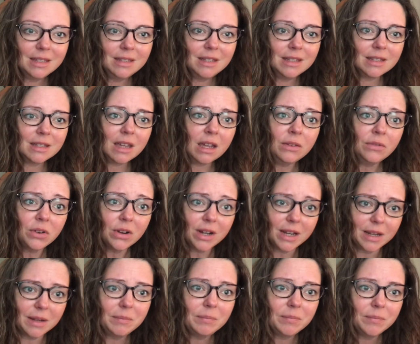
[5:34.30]

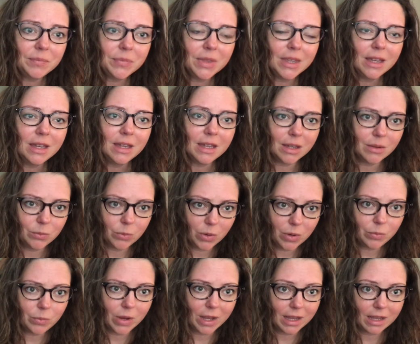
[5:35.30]
discovery in
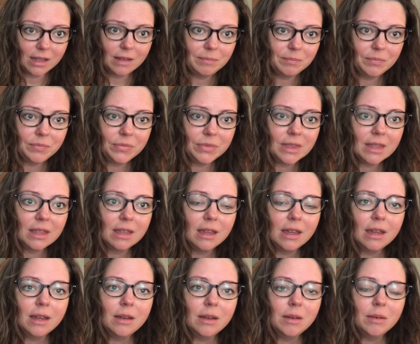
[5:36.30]
one way.
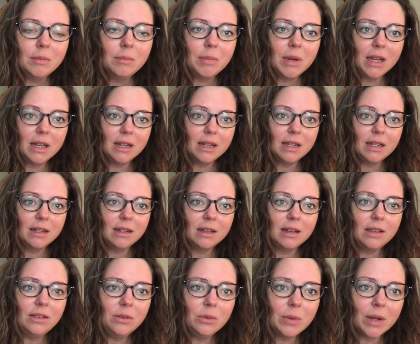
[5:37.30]
But in
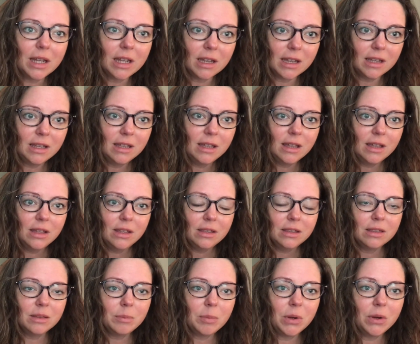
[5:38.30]
another way,
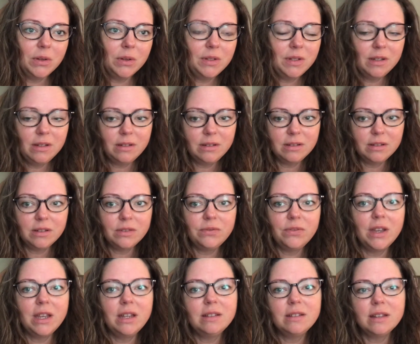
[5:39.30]
the person's
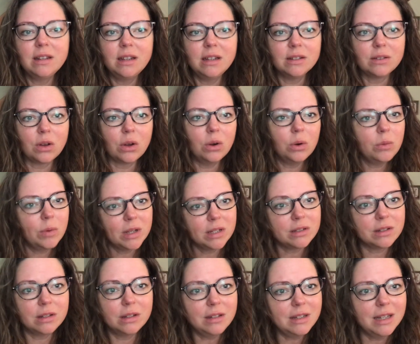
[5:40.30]
face that he's
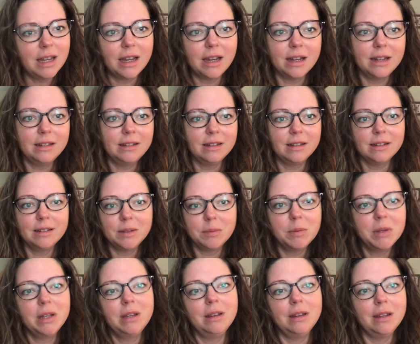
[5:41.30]
always looked at has
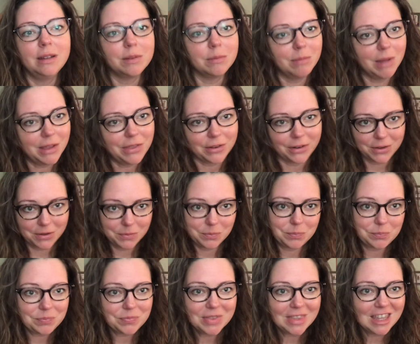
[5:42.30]
been his mother.
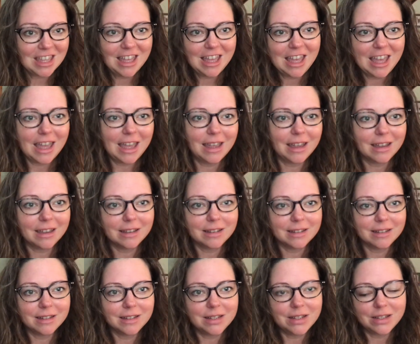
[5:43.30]

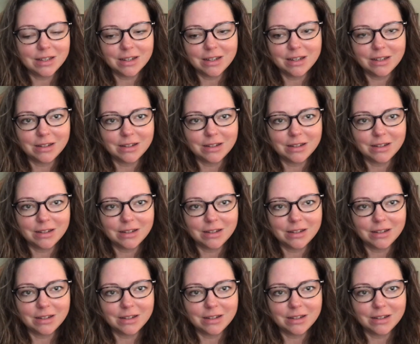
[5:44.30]
And